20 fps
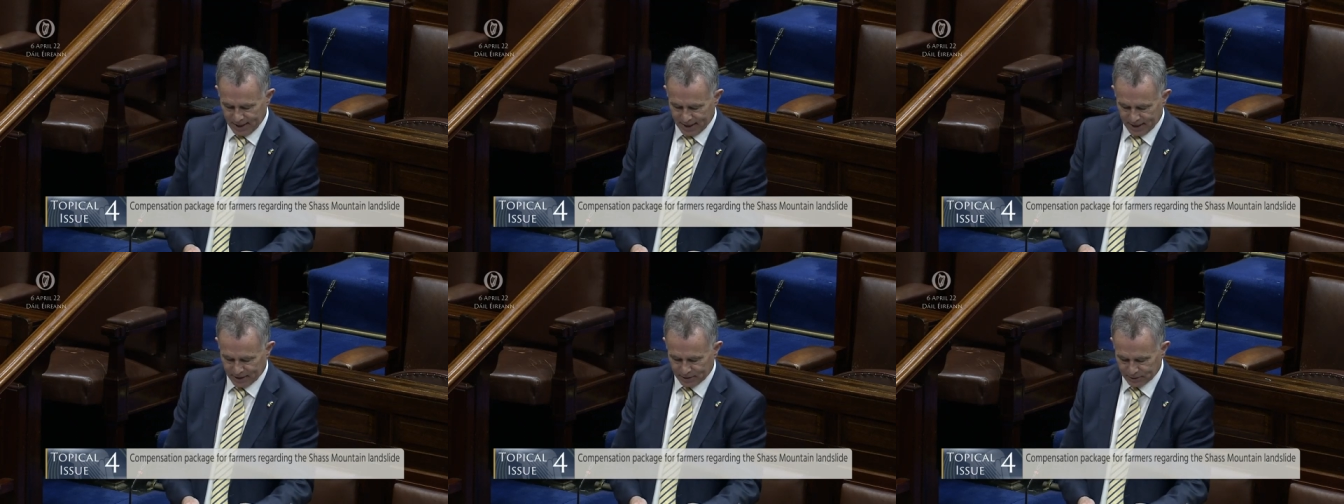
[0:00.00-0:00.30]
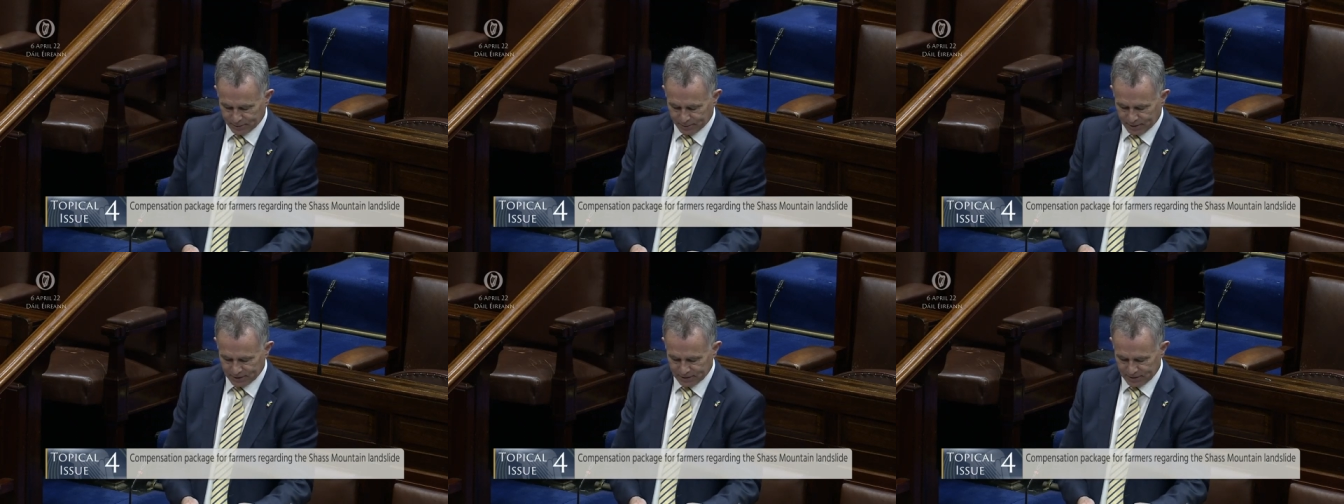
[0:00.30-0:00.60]
In
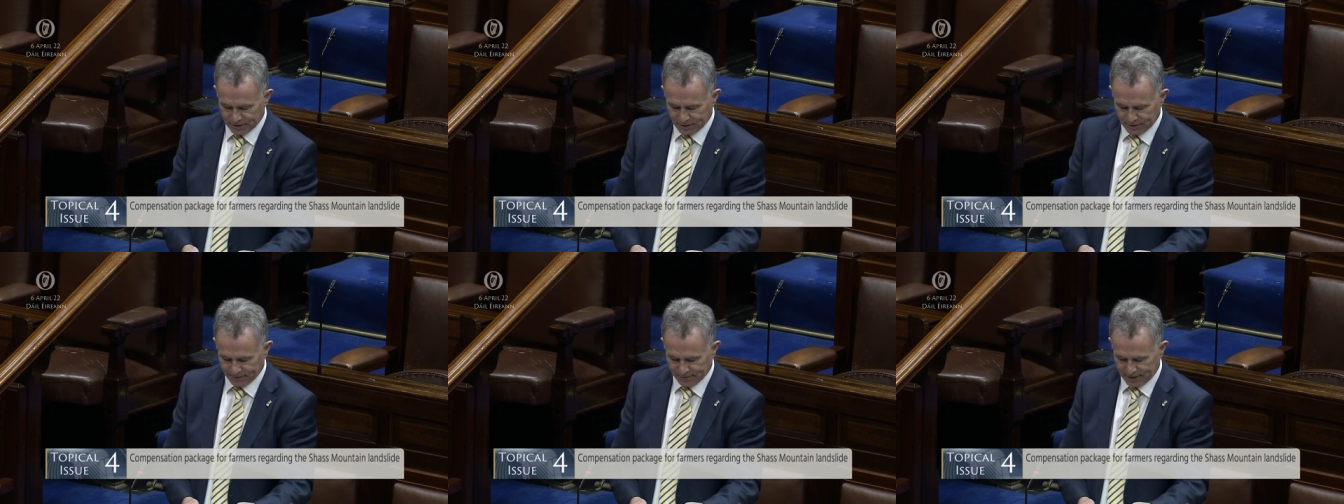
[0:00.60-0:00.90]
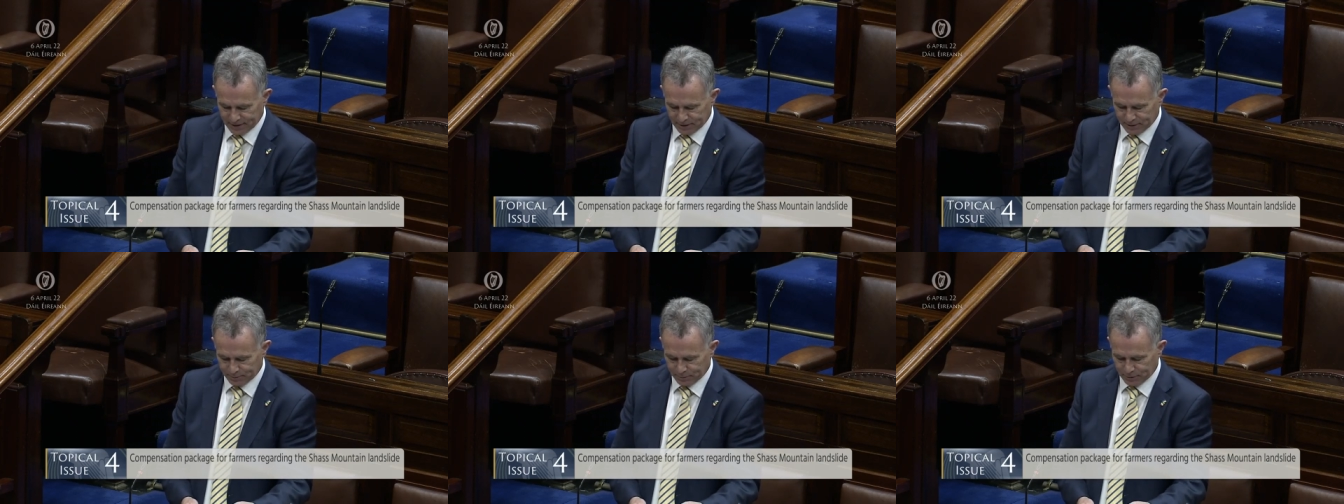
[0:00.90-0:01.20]
response to the
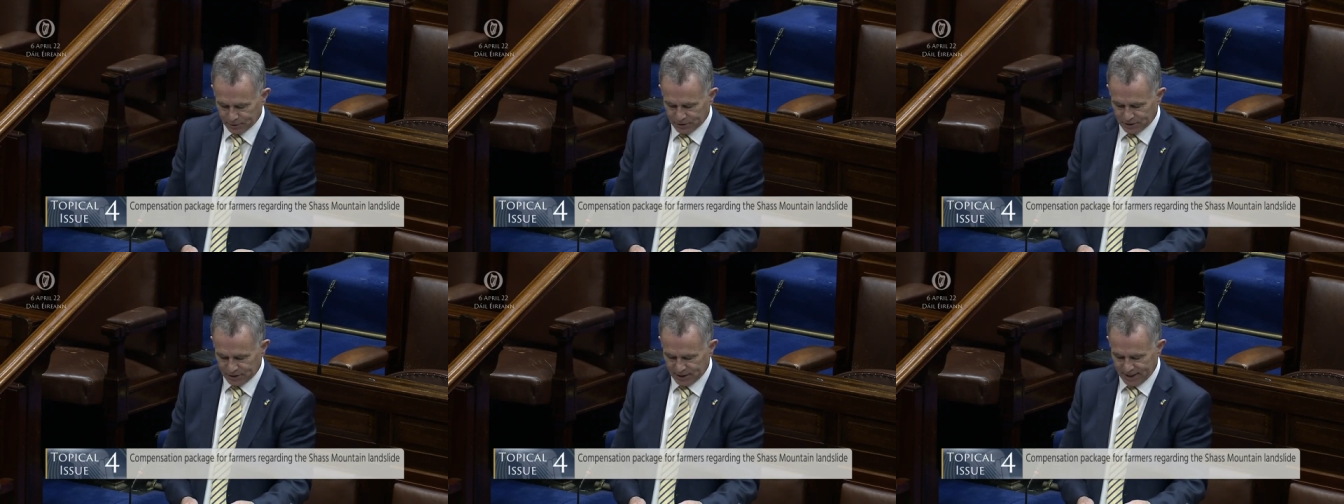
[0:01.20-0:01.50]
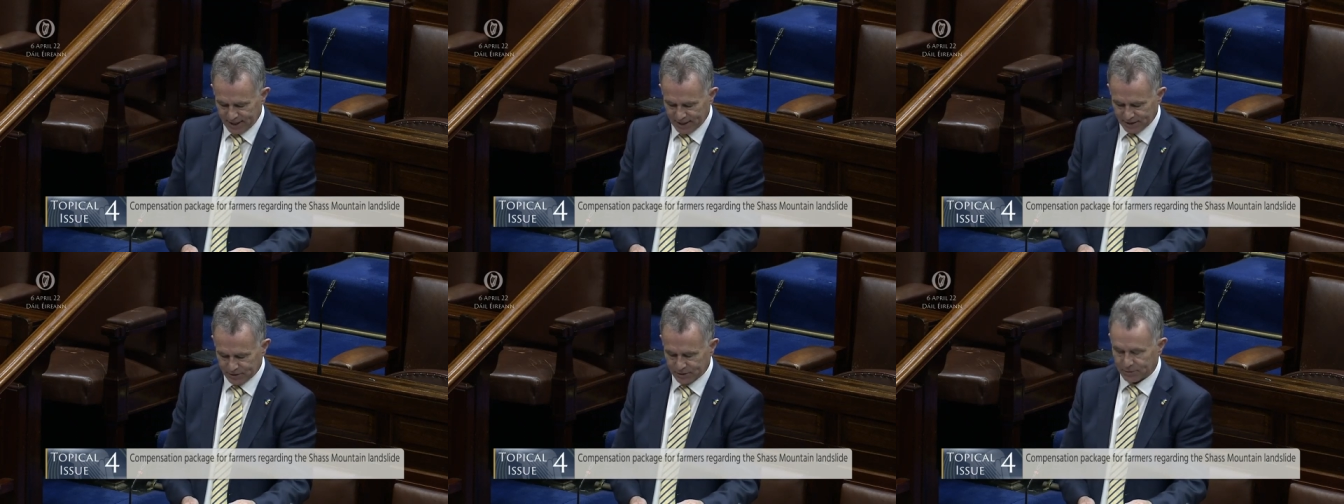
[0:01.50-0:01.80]
event, the
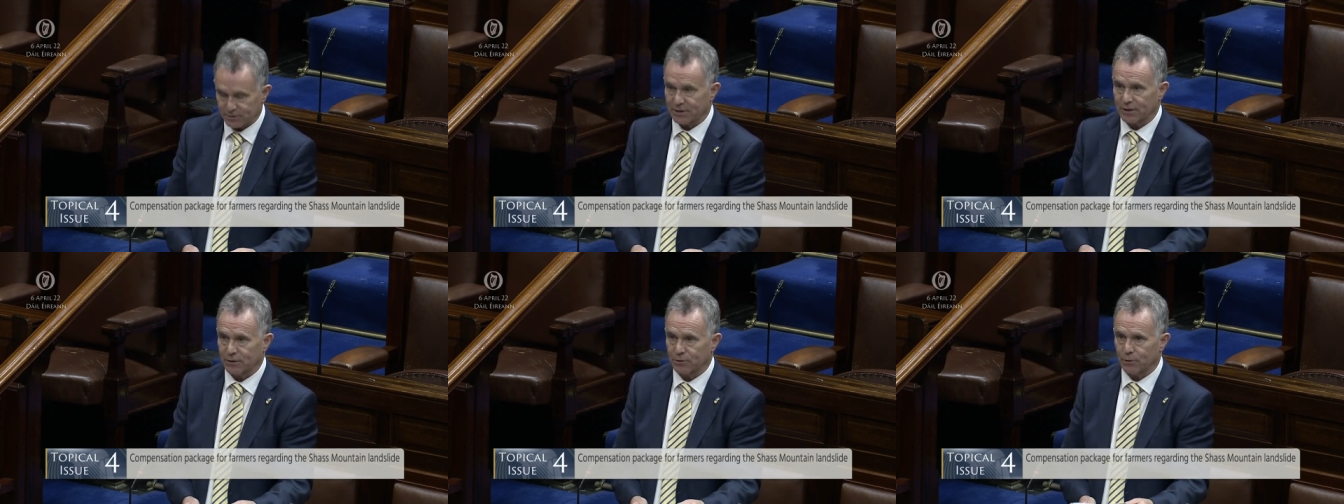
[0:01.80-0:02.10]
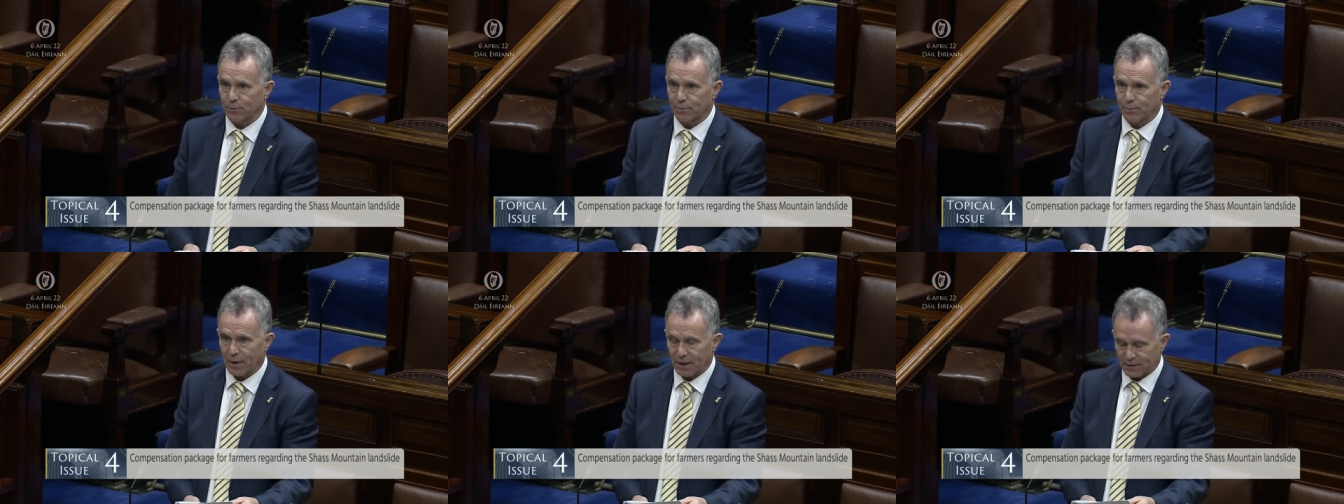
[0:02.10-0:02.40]
multi-agency
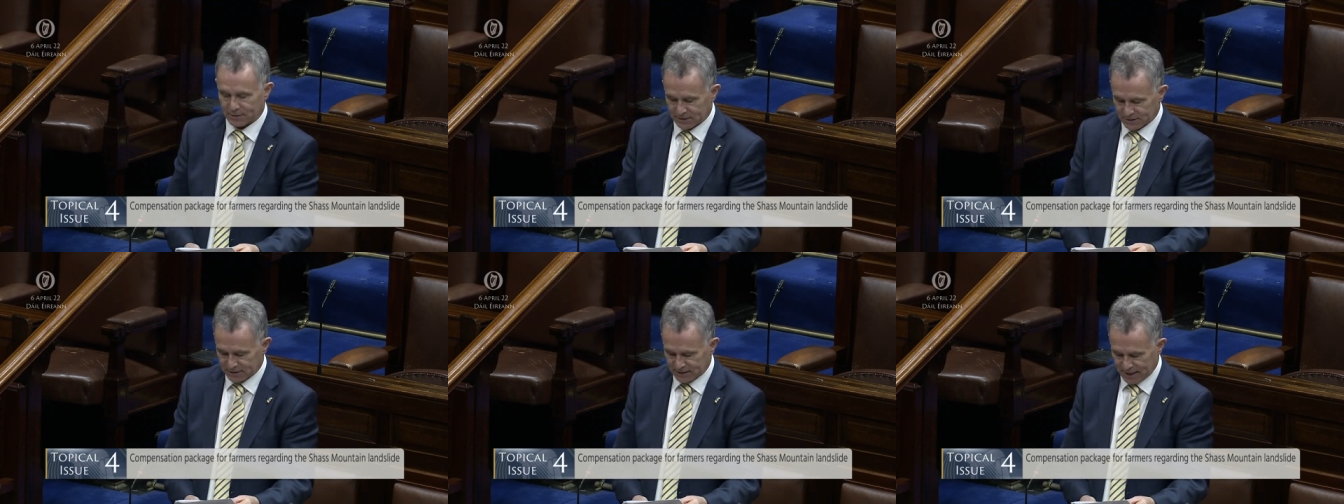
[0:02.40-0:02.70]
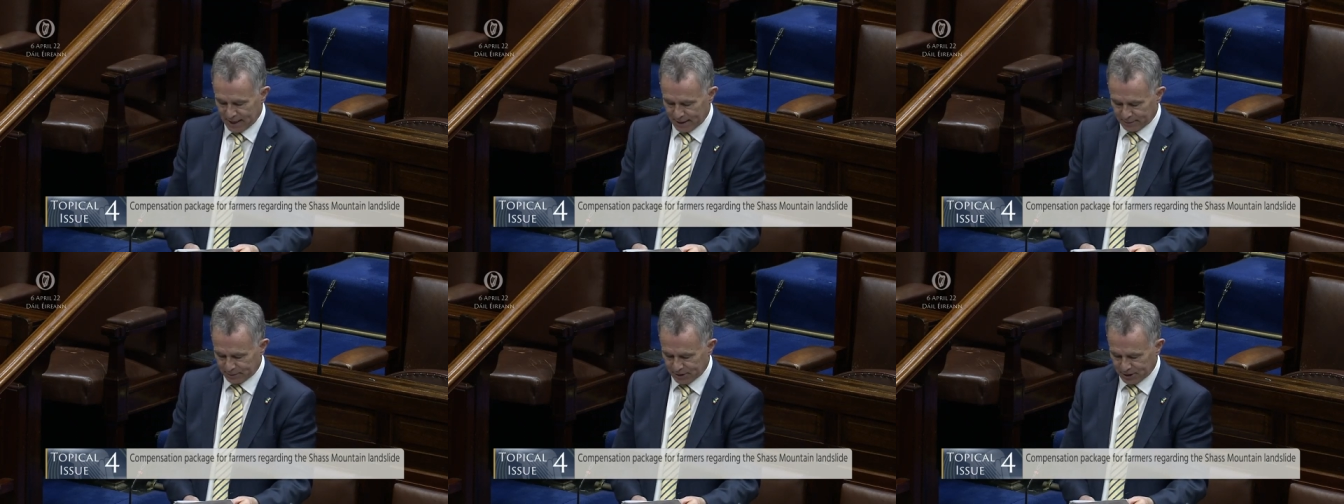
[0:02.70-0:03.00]
group was
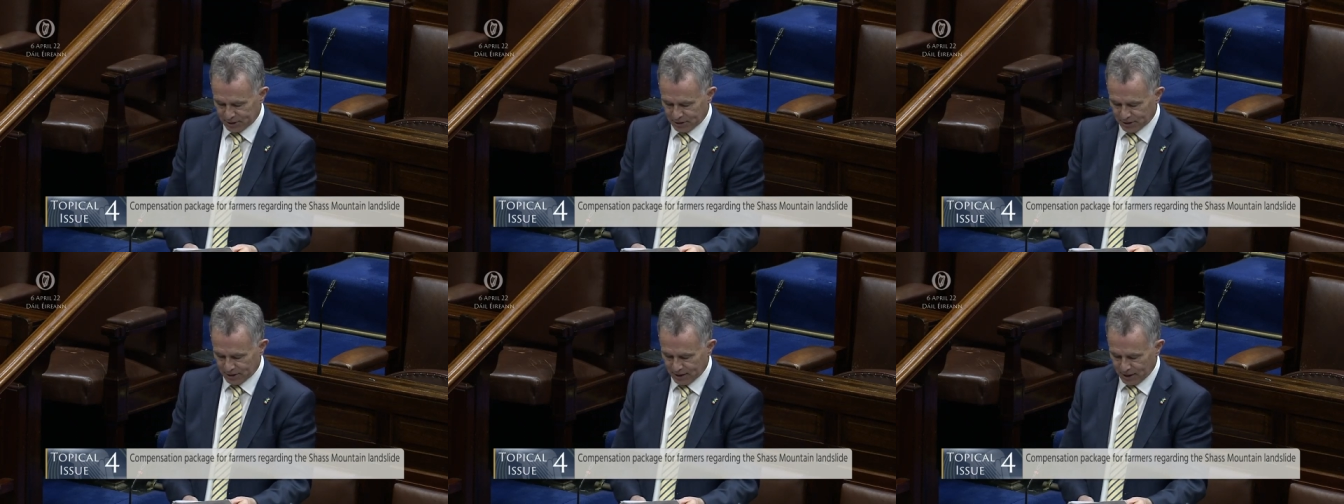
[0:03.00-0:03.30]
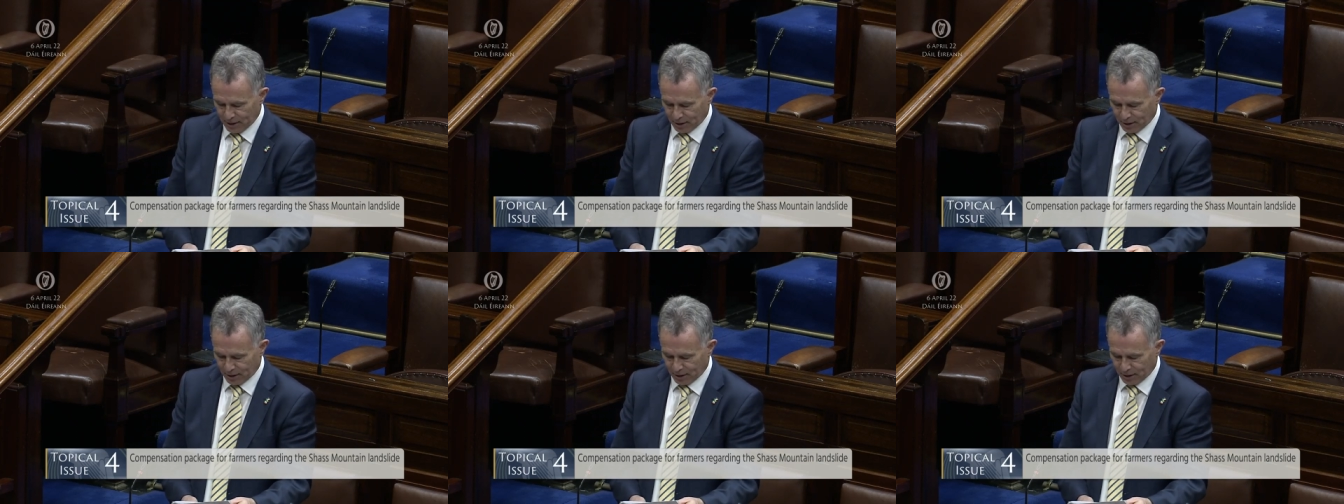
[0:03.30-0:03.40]
established